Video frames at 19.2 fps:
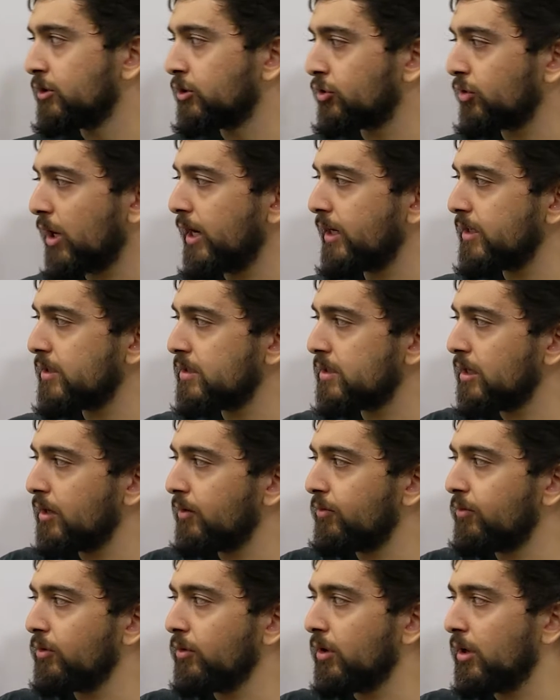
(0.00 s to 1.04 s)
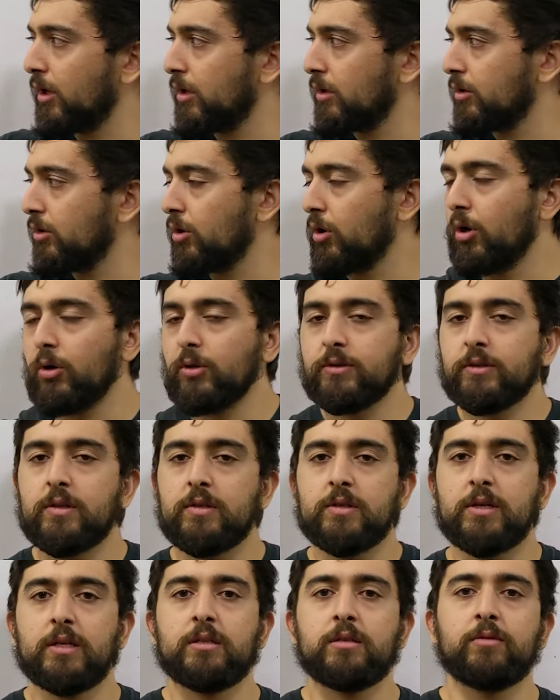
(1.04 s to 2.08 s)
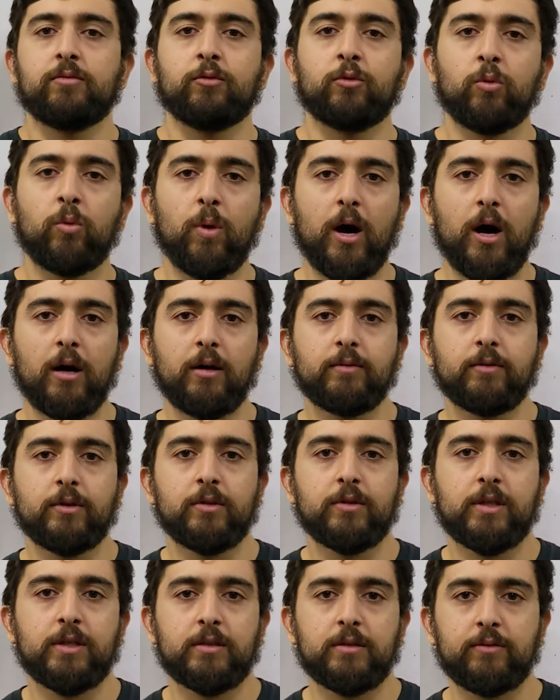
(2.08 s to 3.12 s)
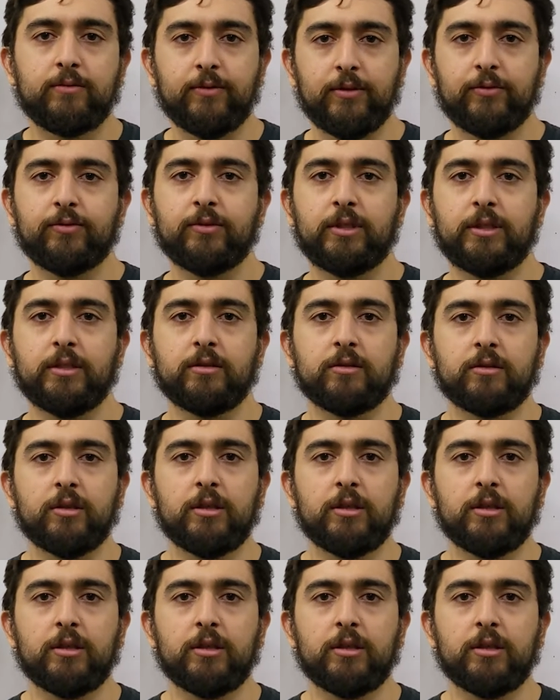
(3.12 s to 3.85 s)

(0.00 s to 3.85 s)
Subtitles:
try to see if you can go into sets of 12 or sets of 15.